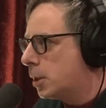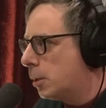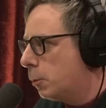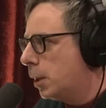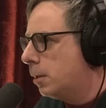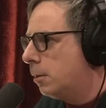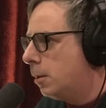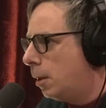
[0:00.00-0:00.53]
He
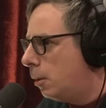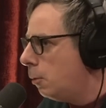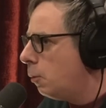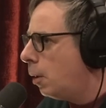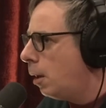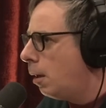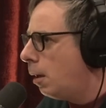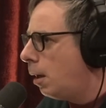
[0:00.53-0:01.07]
went,
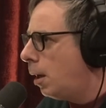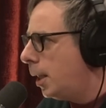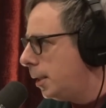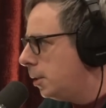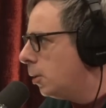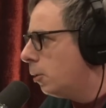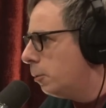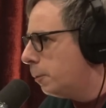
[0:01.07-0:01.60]
no, I
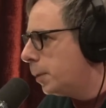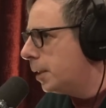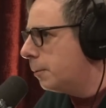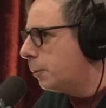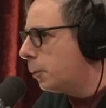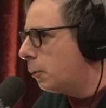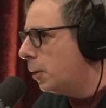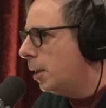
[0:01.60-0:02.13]
know
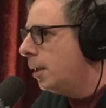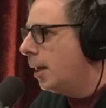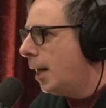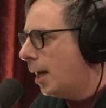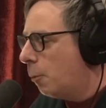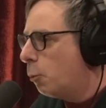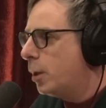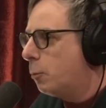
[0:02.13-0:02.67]
people
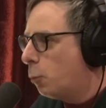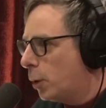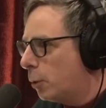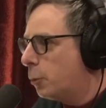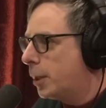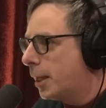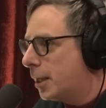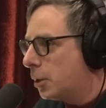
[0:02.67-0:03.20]
and we
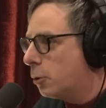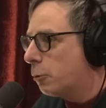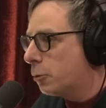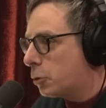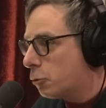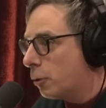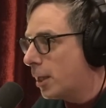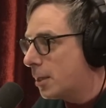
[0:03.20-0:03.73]
will get your
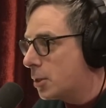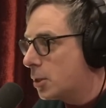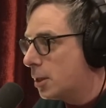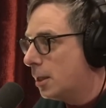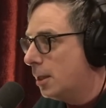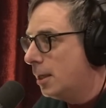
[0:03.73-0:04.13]
address.